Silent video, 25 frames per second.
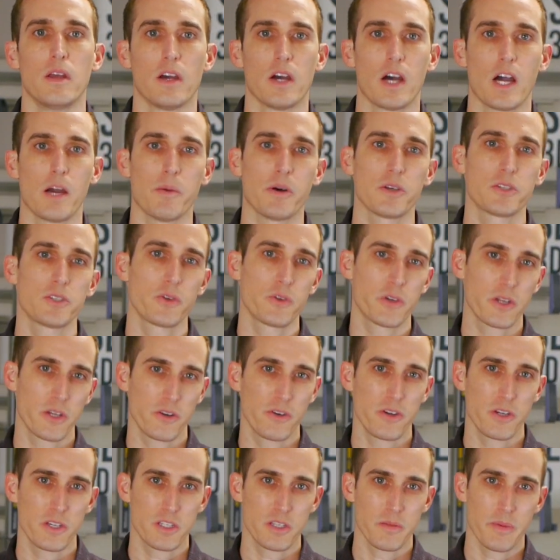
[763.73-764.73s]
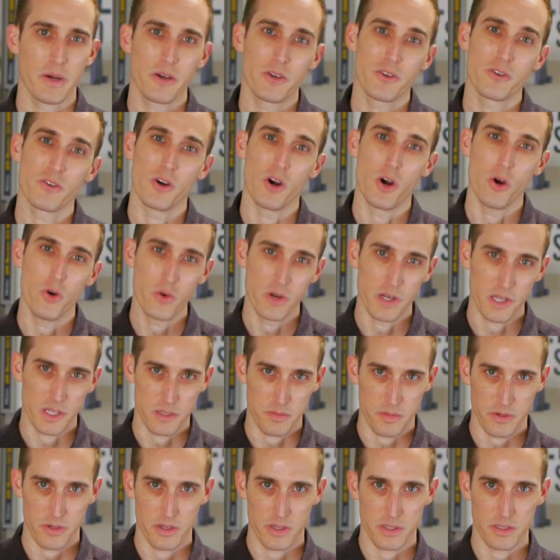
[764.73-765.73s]
I'm also curious about your own
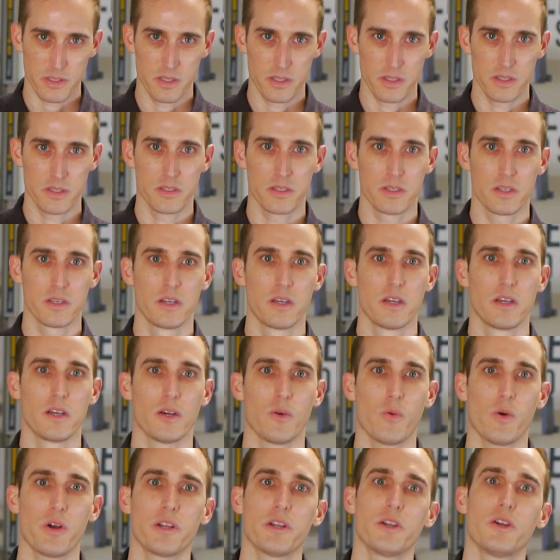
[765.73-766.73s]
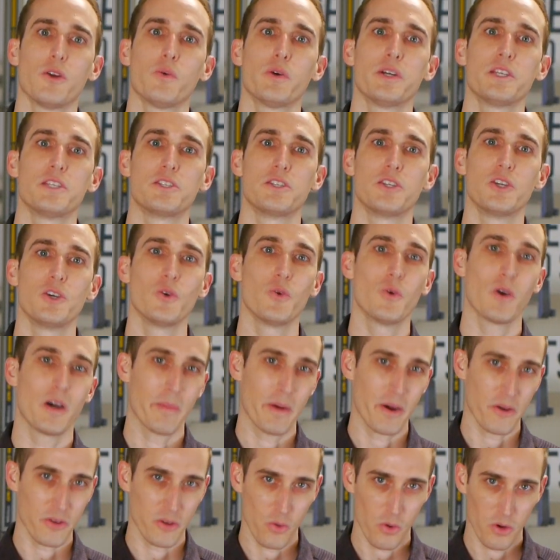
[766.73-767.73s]
experiences. What annoys you
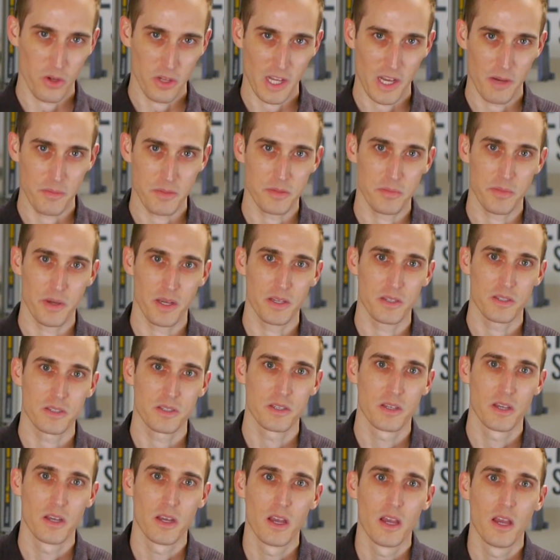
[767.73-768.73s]
about your lab space?